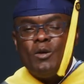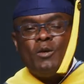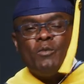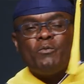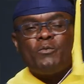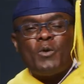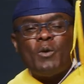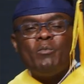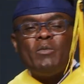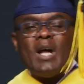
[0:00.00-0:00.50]

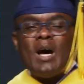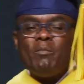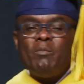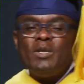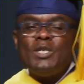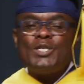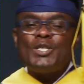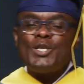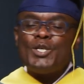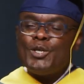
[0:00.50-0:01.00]
from
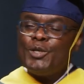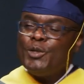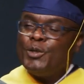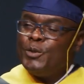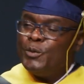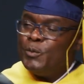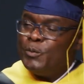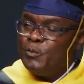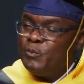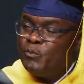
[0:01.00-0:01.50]

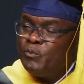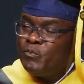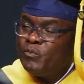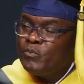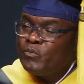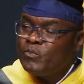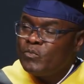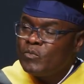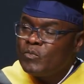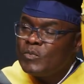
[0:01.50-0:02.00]

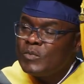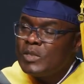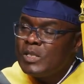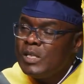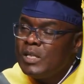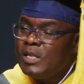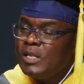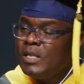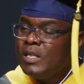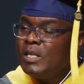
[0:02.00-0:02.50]
WGU
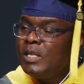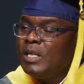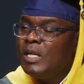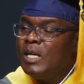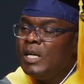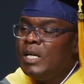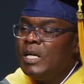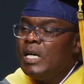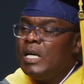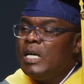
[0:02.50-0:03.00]

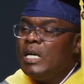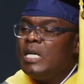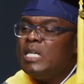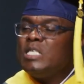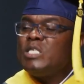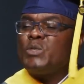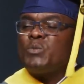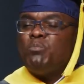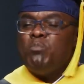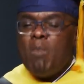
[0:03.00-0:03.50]

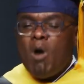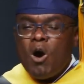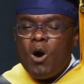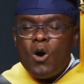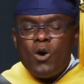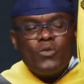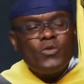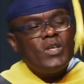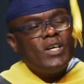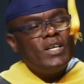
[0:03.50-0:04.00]
is
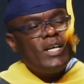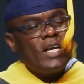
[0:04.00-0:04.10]
more than